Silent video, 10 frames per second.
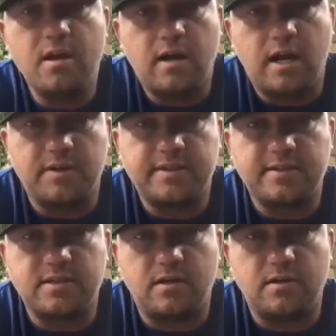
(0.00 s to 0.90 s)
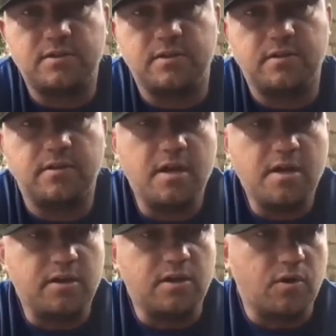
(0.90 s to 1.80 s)
I want that dog to,
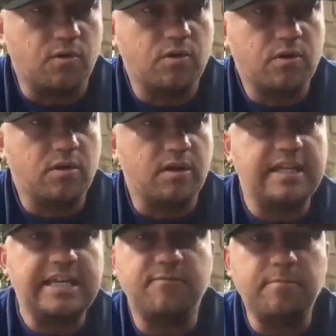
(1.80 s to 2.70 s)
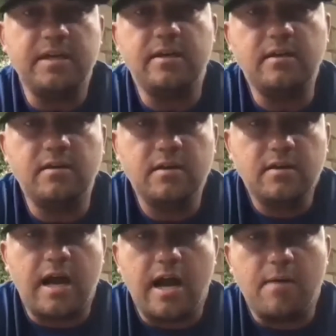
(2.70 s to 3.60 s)
leave me
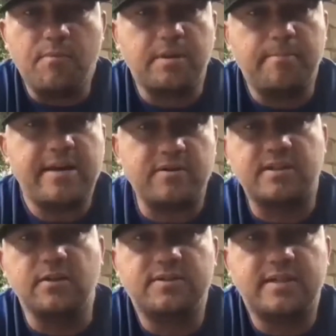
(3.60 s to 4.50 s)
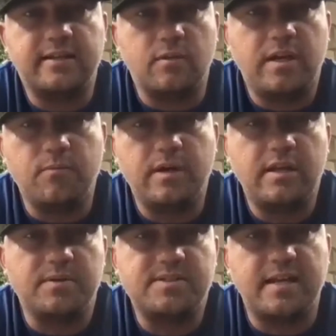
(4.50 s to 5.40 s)
with a better skill set than when
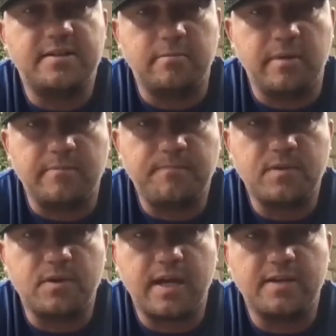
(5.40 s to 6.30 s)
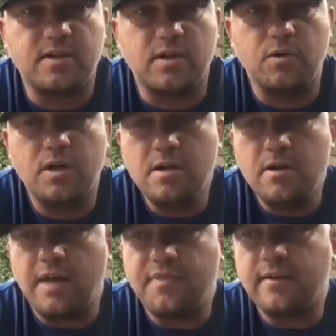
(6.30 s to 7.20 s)
it was sent to me. Okay. So
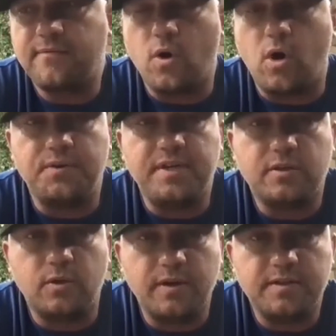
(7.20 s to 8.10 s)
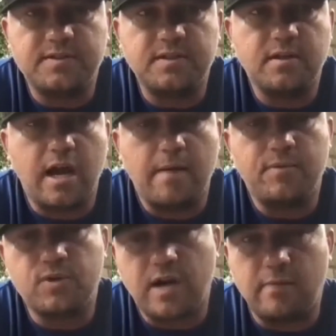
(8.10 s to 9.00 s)
I think for all decoys,
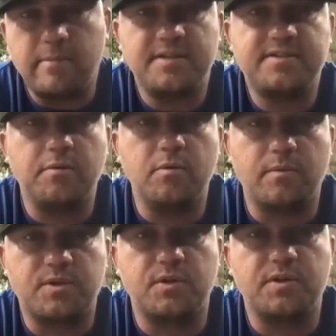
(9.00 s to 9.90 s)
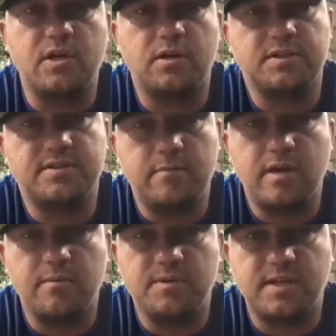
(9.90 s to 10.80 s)
trial mindset, we want to return the dog the same
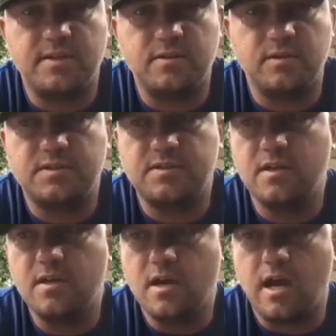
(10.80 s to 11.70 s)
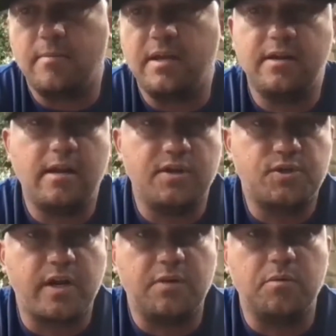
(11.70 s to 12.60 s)
way it was sent to us. And in
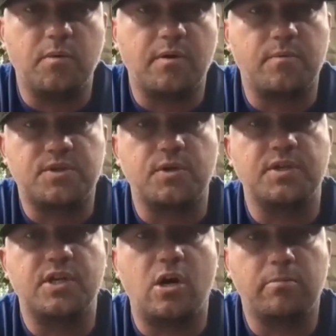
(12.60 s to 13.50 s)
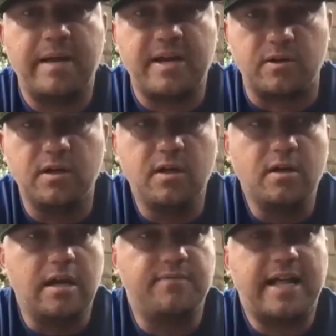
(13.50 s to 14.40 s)
training, we want to return the dog better.
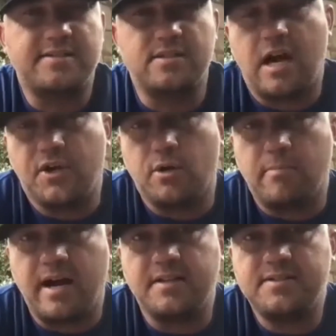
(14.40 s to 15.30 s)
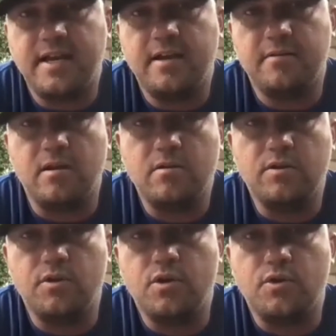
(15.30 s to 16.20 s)
If that's not your mindset,
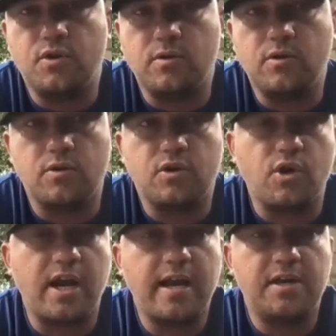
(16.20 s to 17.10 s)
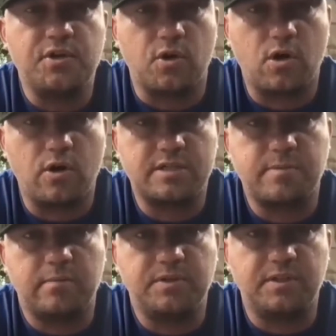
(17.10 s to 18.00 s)
your head and your heart's
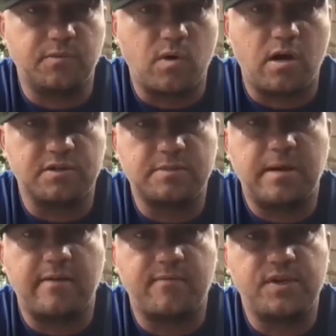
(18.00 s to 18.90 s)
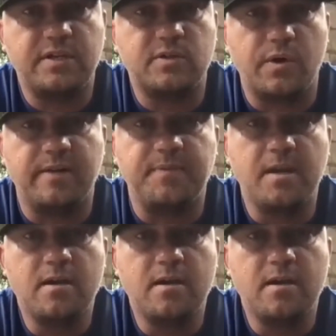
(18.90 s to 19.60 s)
probably in the wrong spot for decoying.